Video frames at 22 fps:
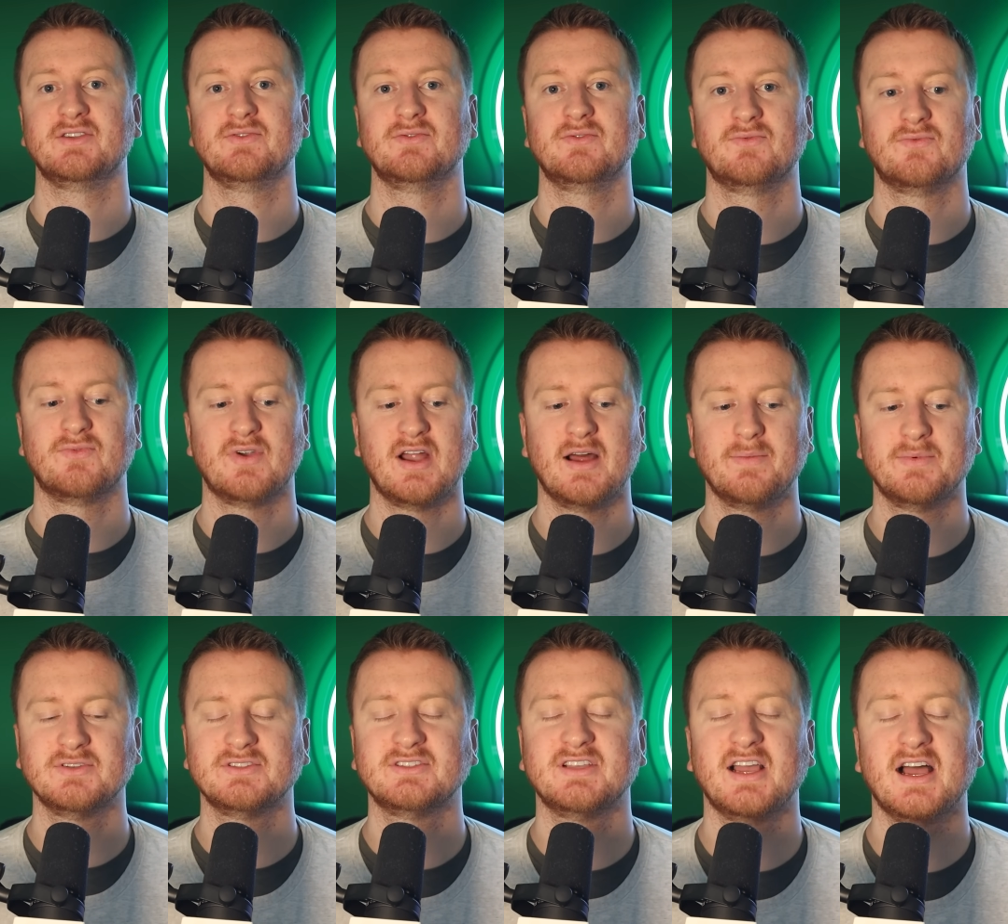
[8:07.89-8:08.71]
And
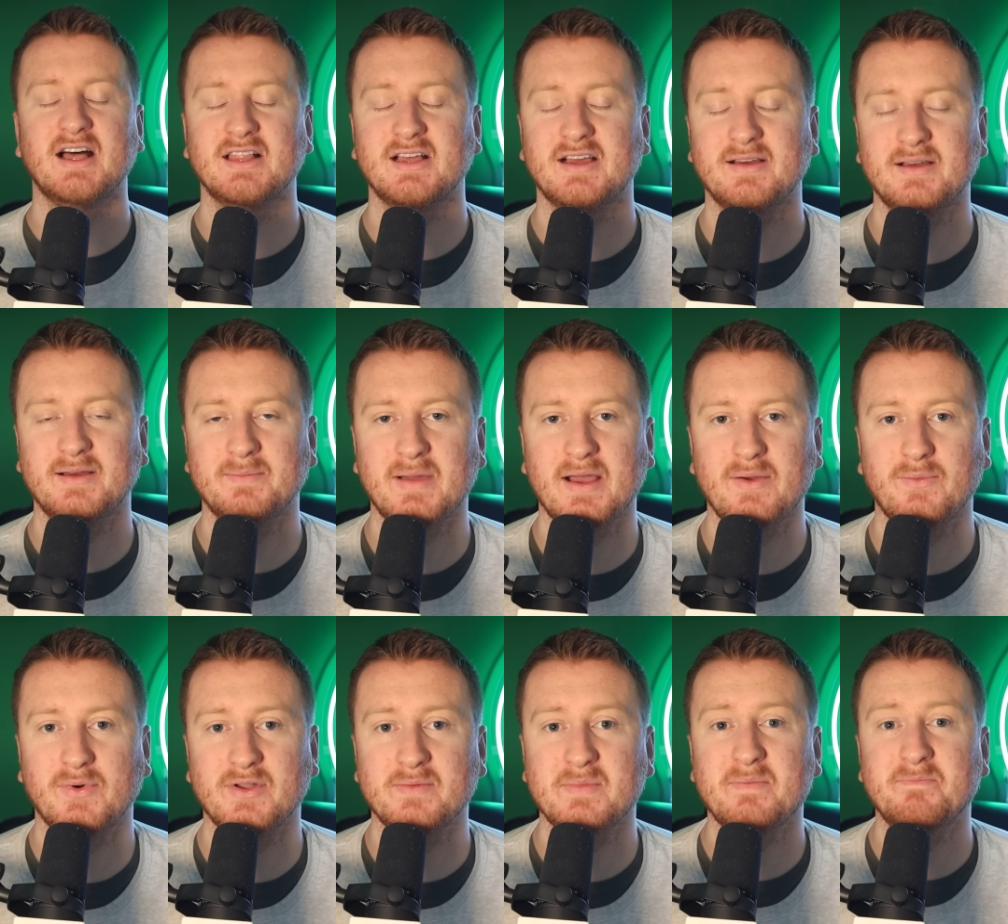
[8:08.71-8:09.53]
Robert Saleh,
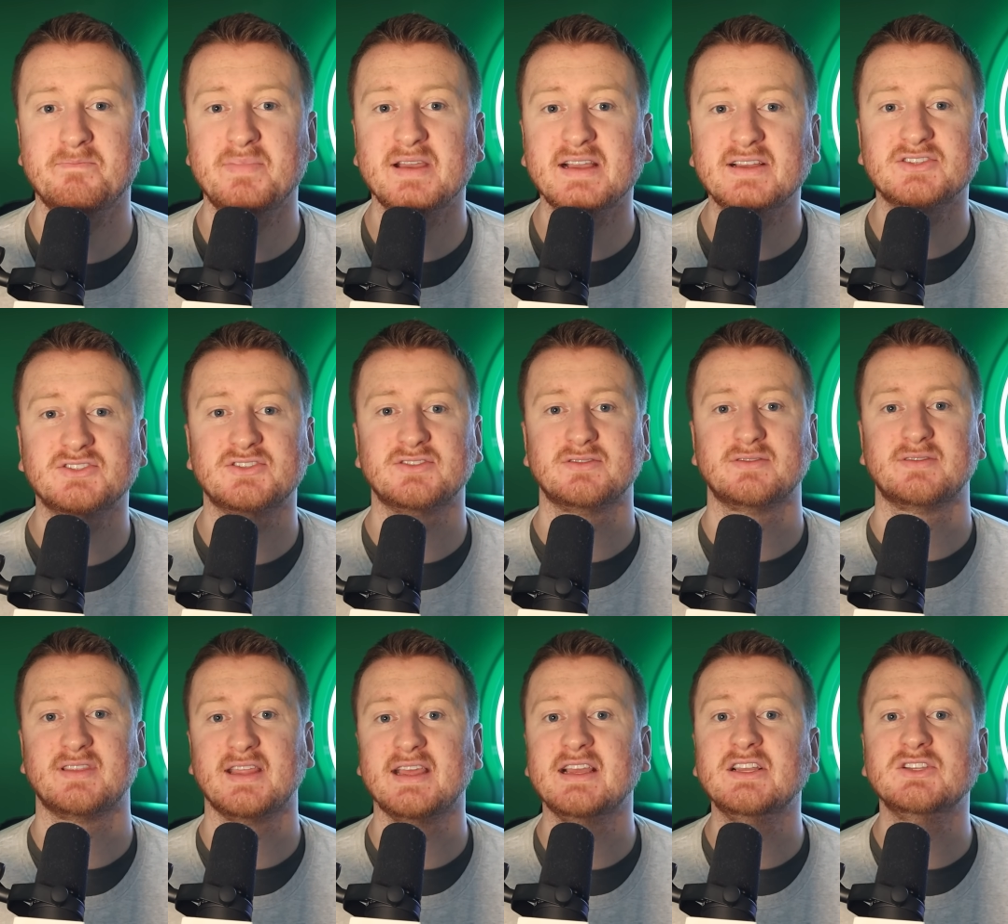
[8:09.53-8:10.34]
my, one of my
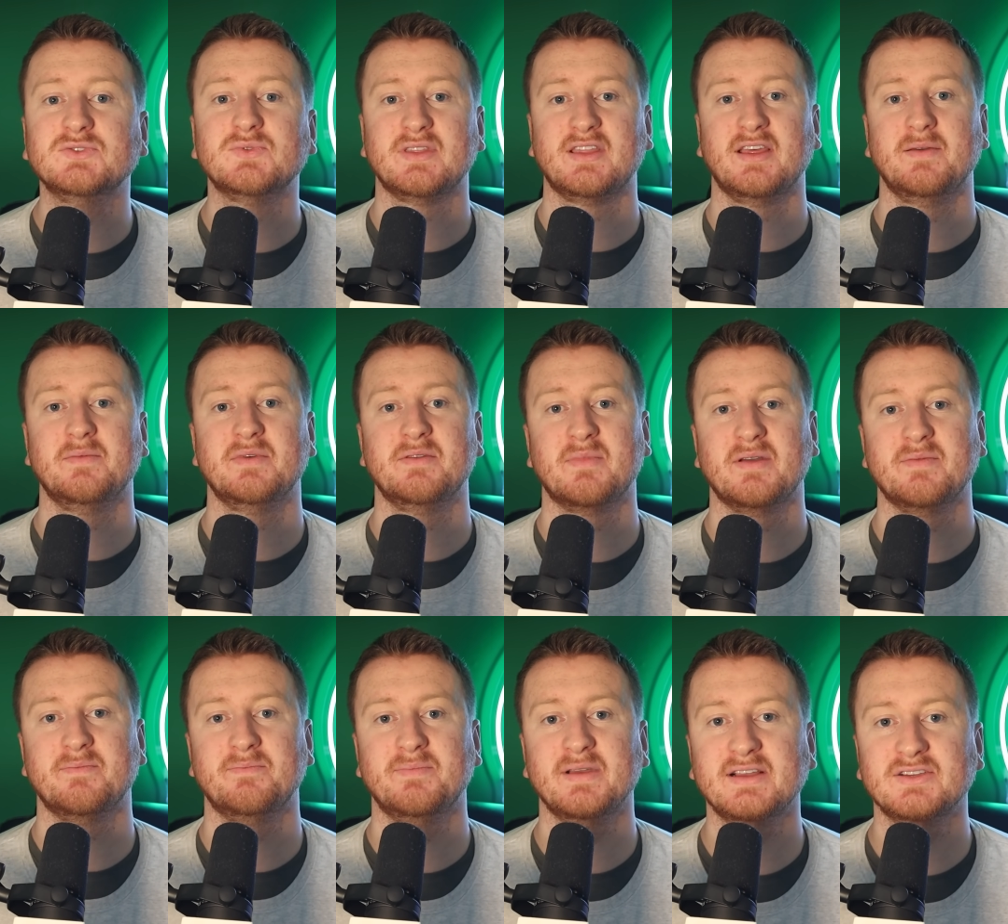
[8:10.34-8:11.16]
biggest things with him
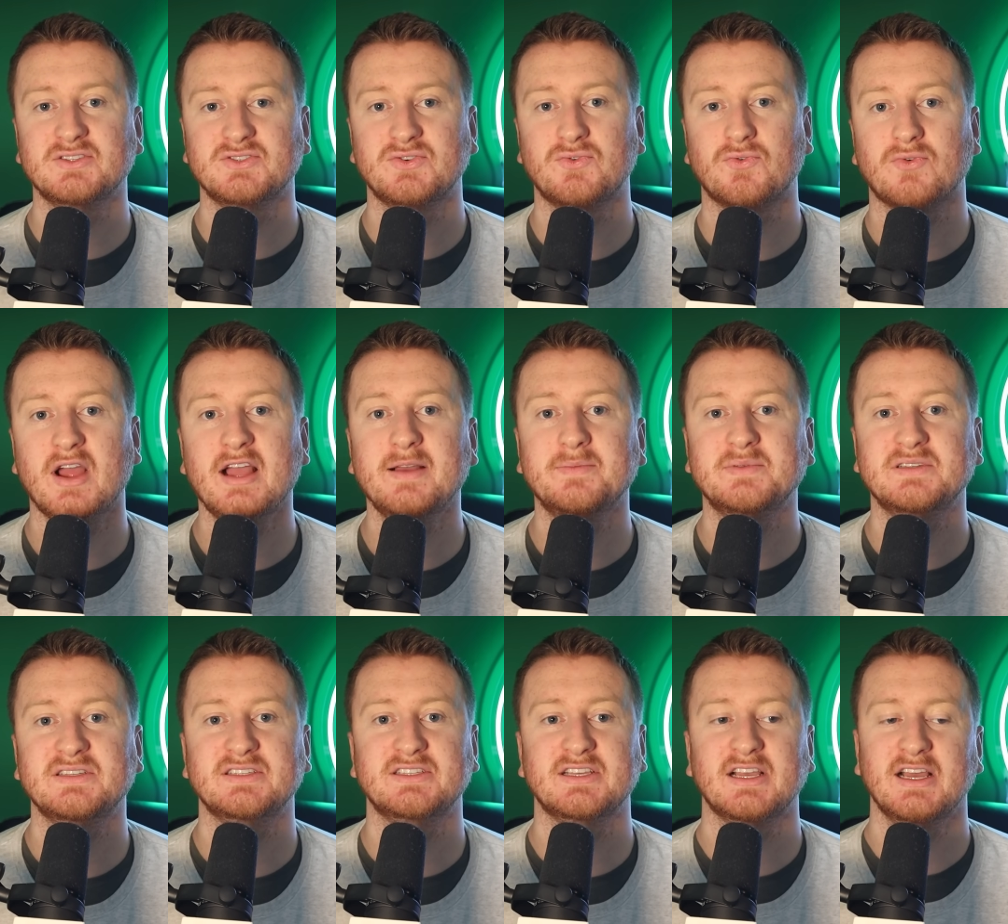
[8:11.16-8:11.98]
and my biggest
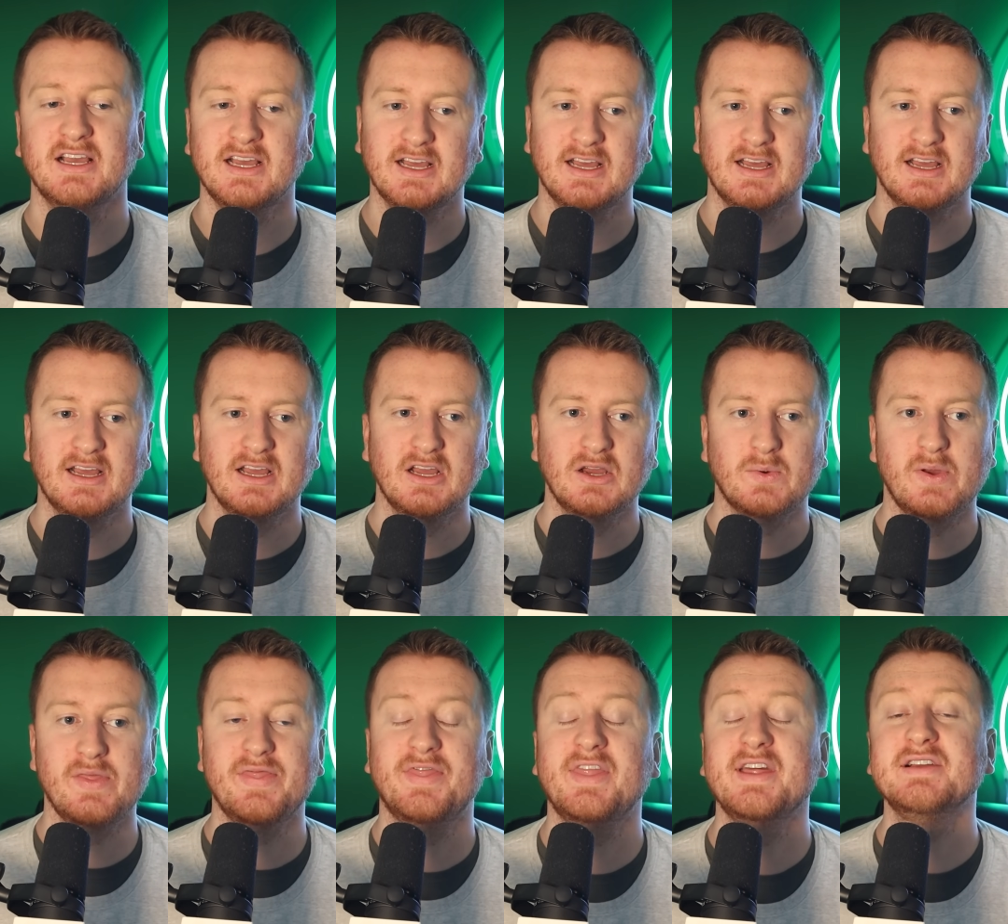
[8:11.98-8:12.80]
gripes is
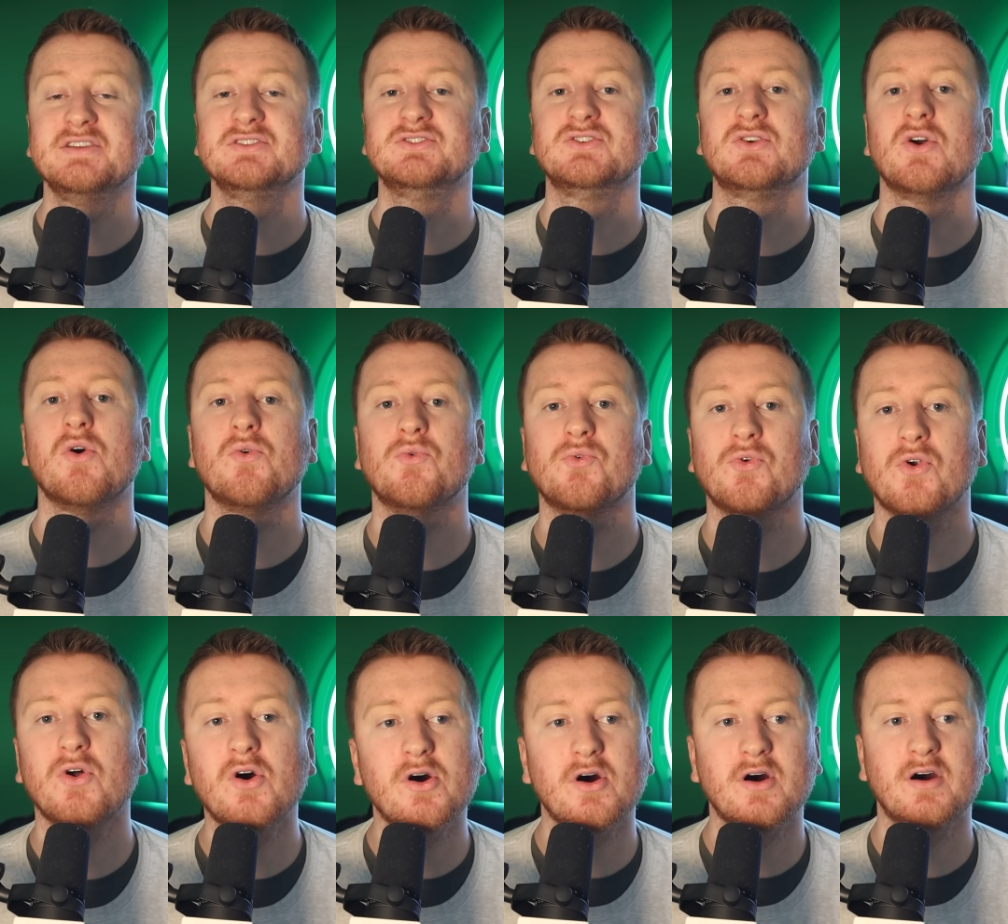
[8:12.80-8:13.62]
when things go
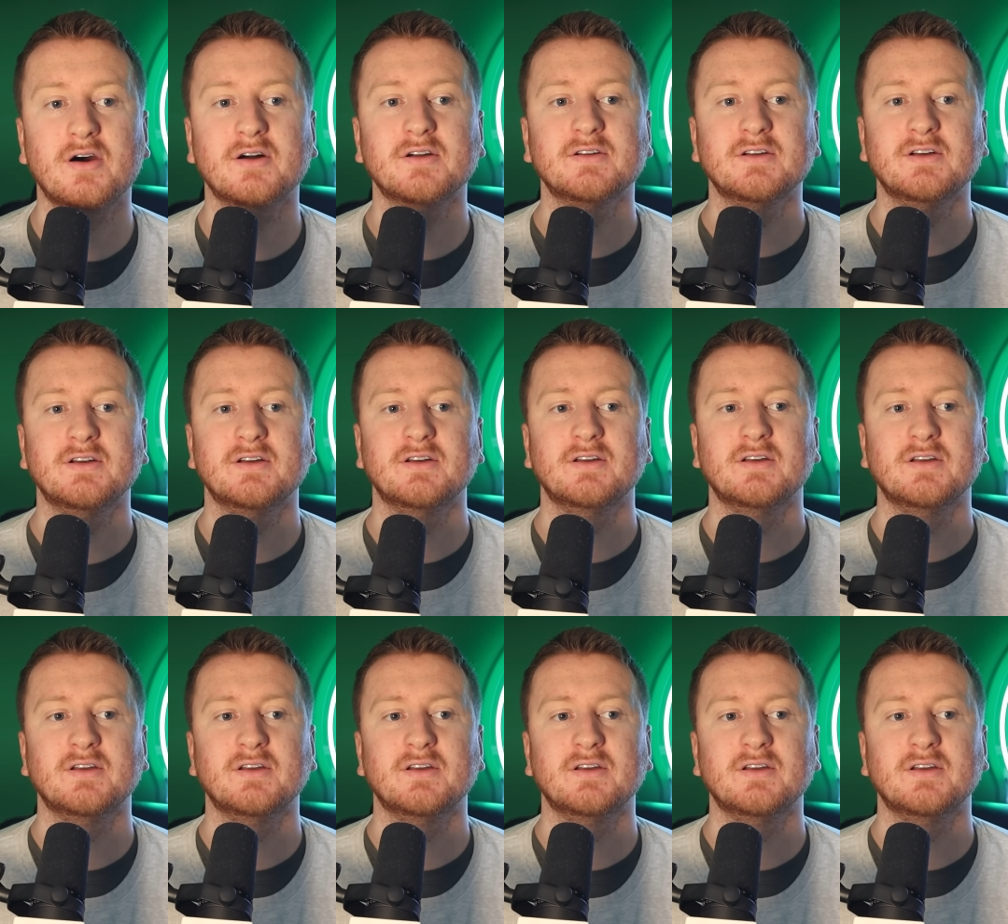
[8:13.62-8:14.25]
wrong,